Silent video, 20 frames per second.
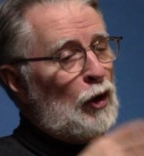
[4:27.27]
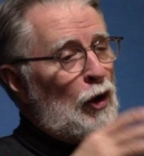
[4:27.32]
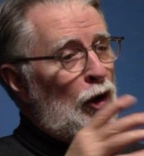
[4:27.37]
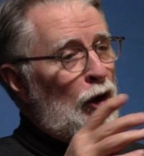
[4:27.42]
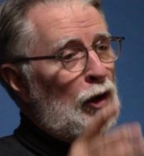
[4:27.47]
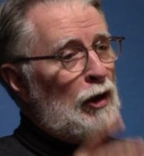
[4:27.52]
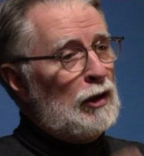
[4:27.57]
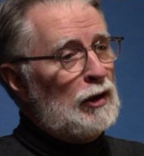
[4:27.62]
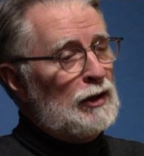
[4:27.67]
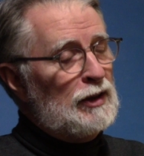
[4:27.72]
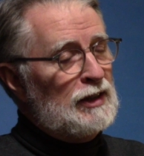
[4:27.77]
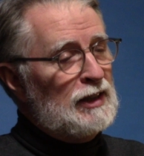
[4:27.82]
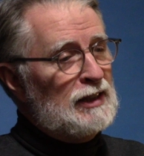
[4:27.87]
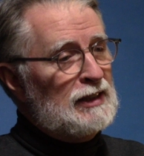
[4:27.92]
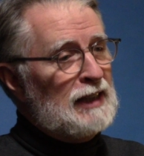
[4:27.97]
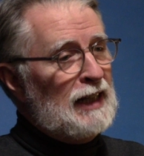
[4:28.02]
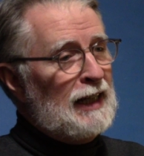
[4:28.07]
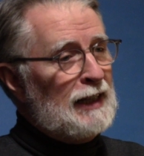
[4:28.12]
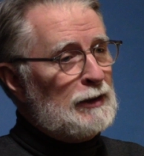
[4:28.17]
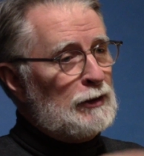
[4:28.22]
call on
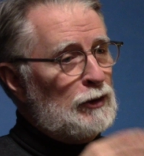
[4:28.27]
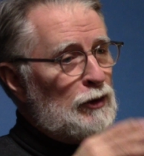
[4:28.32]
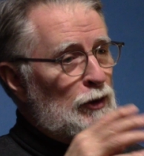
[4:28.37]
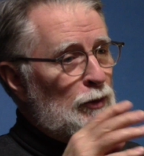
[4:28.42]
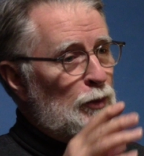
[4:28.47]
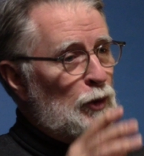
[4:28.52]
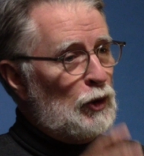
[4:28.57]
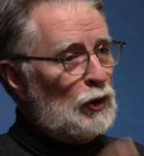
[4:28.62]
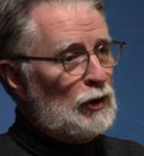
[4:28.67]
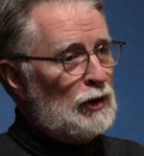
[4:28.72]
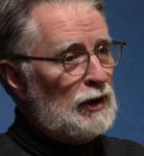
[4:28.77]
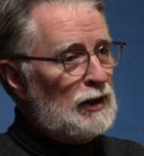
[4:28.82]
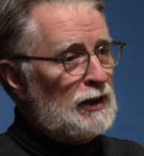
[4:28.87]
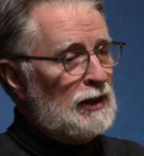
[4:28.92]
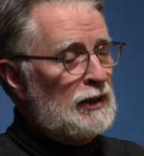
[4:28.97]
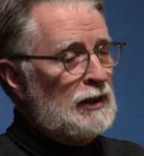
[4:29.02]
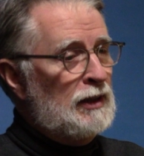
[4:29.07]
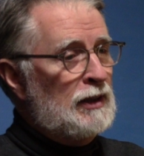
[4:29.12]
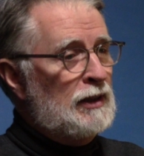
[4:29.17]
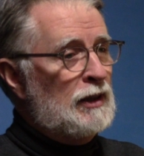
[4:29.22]
this extra
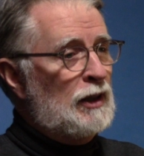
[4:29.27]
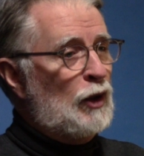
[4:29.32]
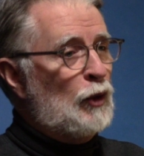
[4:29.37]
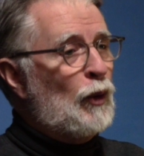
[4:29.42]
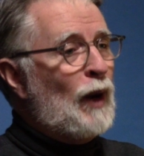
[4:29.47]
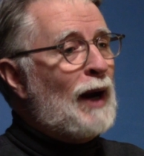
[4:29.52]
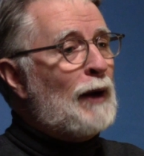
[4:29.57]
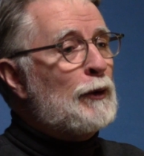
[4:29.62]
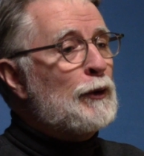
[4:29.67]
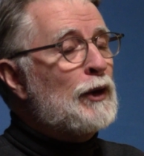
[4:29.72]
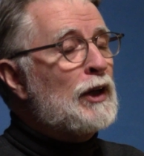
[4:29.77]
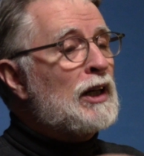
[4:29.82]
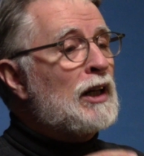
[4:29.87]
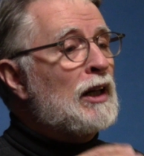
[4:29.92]
board around the